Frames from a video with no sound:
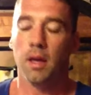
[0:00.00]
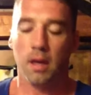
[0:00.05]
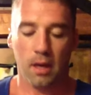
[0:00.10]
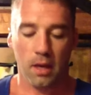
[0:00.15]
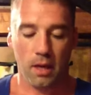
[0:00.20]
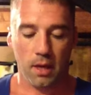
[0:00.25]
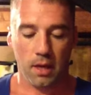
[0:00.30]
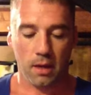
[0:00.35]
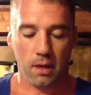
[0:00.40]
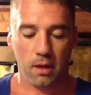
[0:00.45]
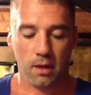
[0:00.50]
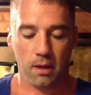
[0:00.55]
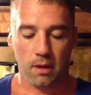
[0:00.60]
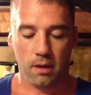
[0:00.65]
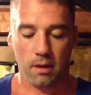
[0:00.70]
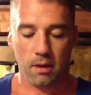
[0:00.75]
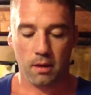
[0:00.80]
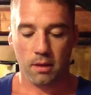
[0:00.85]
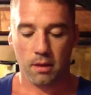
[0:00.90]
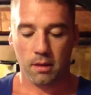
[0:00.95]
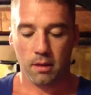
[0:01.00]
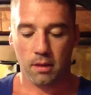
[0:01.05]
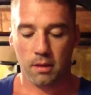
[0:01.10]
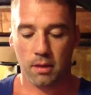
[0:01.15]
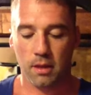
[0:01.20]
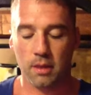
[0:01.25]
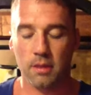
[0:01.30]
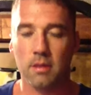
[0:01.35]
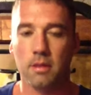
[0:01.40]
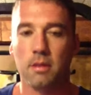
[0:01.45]
And
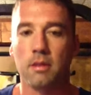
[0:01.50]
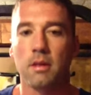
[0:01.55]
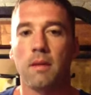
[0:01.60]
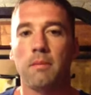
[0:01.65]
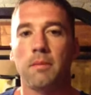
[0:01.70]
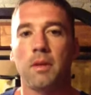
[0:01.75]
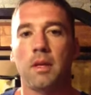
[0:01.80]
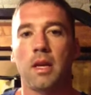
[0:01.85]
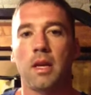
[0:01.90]
this is something